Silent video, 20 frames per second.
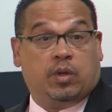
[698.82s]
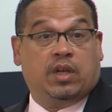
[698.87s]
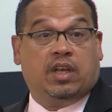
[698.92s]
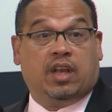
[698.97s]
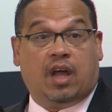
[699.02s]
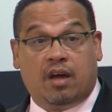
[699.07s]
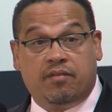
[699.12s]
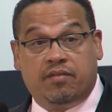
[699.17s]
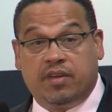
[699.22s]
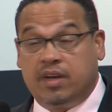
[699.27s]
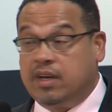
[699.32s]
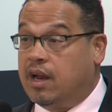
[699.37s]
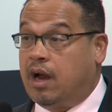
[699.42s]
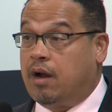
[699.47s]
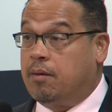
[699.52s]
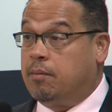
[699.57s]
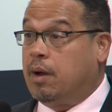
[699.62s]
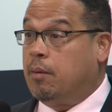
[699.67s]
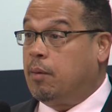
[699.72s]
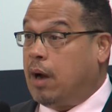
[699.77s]
love and
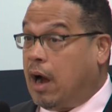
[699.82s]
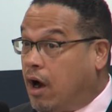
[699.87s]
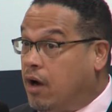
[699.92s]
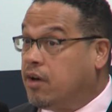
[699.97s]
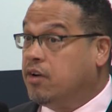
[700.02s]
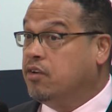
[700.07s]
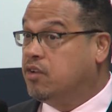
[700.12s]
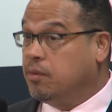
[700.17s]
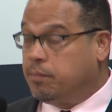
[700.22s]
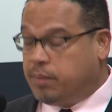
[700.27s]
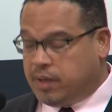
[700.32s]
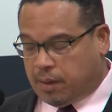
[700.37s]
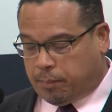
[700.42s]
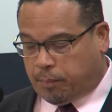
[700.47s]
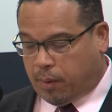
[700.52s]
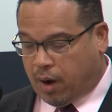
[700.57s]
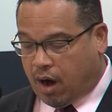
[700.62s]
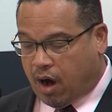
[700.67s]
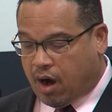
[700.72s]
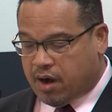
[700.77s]
are honored to be a
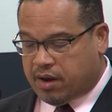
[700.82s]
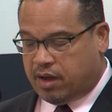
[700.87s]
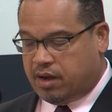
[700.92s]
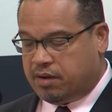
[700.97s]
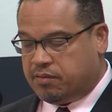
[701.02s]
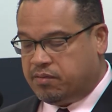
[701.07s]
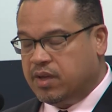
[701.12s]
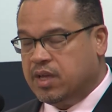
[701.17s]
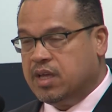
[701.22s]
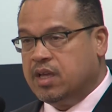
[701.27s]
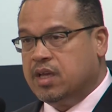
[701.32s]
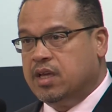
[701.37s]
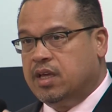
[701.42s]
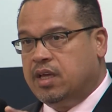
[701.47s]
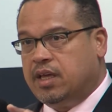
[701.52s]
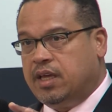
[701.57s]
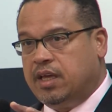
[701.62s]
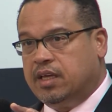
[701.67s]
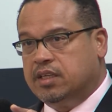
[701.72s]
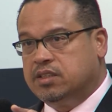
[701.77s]
part of,
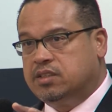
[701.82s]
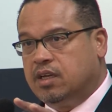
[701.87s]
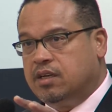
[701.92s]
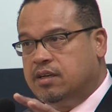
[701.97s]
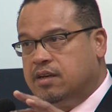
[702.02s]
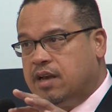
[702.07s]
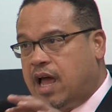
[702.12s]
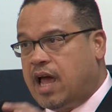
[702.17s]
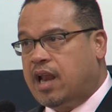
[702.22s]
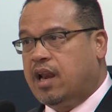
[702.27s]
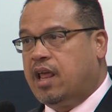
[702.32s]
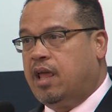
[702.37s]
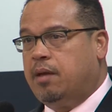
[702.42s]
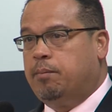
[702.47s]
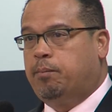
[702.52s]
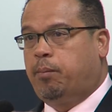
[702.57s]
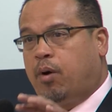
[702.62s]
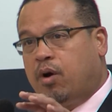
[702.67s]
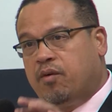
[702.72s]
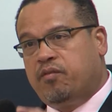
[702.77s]
is not a
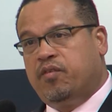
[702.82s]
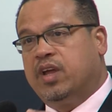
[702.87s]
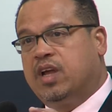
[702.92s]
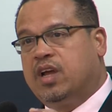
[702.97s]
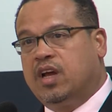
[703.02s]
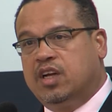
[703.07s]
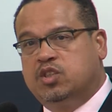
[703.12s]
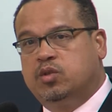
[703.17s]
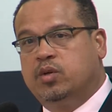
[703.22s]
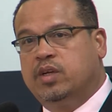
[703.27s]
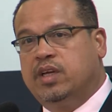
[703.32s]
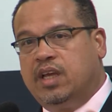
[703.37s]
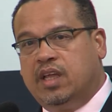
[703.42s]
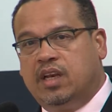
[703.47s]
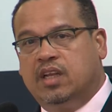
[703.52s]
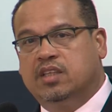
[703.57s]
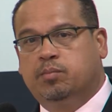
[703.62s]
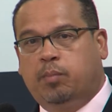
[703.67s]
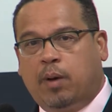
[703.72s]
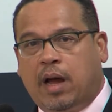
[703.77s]
perfect country
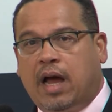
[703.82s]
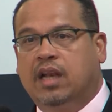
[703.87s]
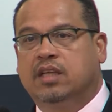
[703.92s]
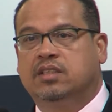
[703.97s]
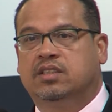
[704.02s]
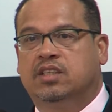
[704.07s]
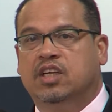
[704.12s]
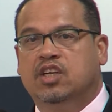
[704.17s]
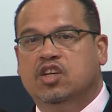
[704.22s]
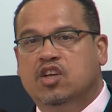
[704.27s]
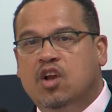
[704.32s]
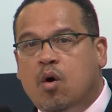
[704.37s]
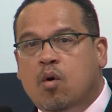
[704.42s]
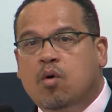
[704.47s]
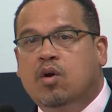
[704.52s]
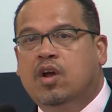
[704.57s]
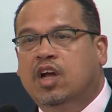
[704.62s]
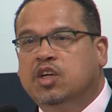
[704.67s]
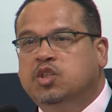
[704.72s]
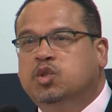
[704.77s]
in its policy. No
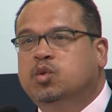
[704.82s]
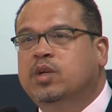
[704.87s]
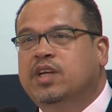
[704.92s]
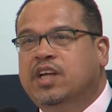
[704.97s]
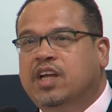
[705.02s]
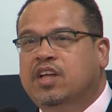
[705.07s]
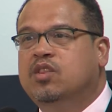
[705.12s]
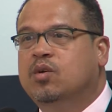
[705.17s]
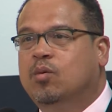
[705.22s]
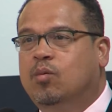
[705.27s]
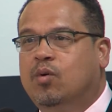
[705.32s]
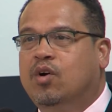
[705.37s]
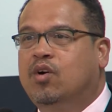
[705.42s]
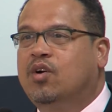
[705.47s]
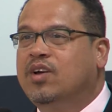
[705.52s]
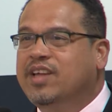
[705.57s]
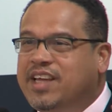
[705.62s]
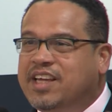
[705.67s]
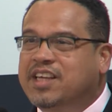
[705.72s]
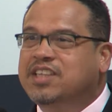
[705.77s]
country in the
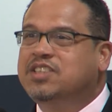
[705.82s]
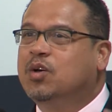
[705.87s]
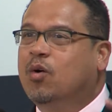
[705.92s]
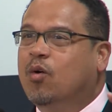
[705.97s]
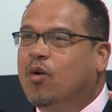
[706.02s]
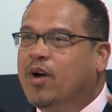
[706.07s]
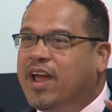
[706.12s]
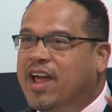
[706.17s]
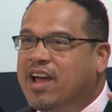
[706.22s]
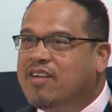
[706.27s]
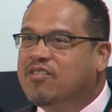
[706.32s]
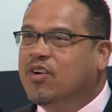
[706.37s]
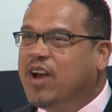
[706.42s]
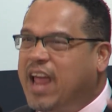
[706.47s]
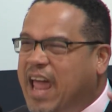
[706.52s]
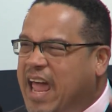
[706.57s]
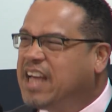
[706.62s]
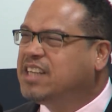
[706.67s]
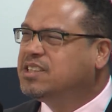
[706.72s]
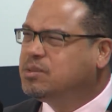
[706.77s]
world is or ever
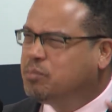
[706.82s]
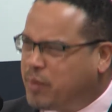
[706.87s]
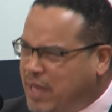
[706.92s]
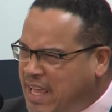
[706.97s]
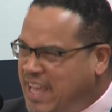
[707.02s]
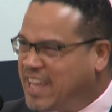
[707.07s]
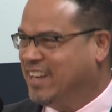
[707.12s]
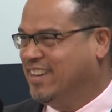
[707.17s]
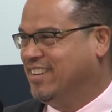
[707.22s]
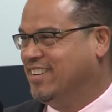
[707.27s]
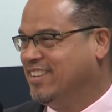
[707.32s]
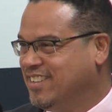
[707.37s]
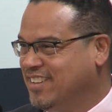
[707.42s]
has been.